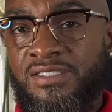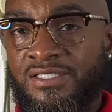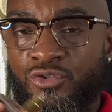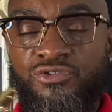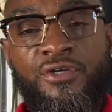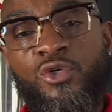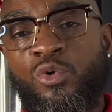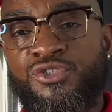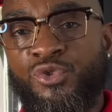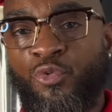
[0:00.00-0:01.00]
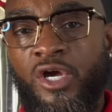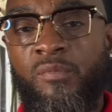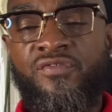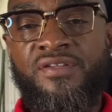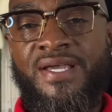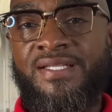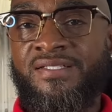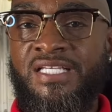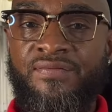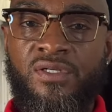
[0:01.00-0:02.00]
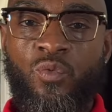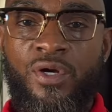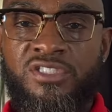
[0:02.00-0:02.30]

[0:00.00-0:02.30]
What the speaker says: You start to go into the realm of the night and evening wear,